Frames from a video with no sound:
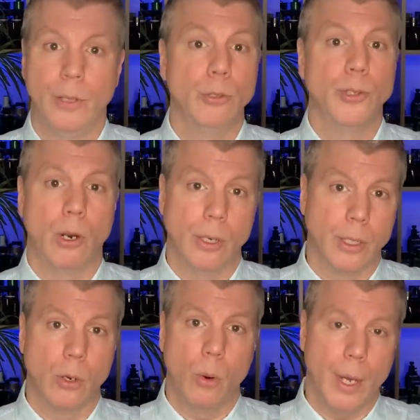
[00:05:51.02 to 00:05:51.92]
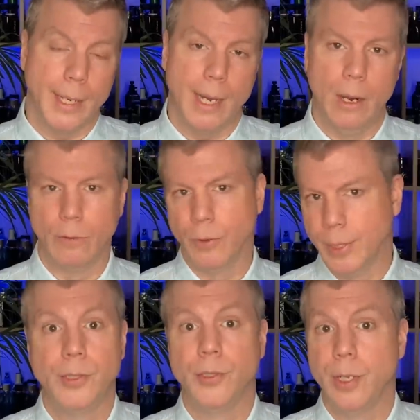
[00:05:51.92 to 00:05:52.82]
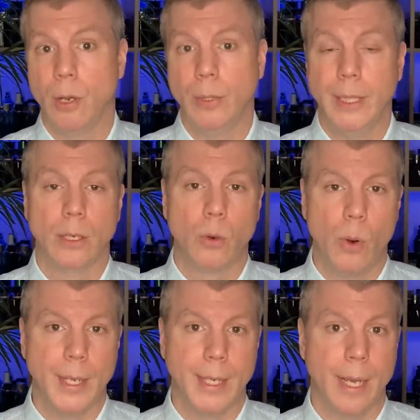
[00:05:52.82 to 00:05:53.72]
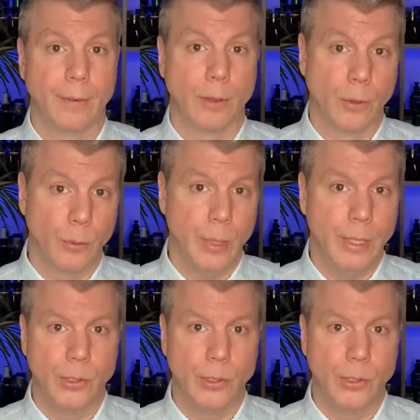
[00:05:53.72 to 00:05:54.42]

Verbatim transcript: Those aren't aquatic, however. This is the only aquatic out of the three,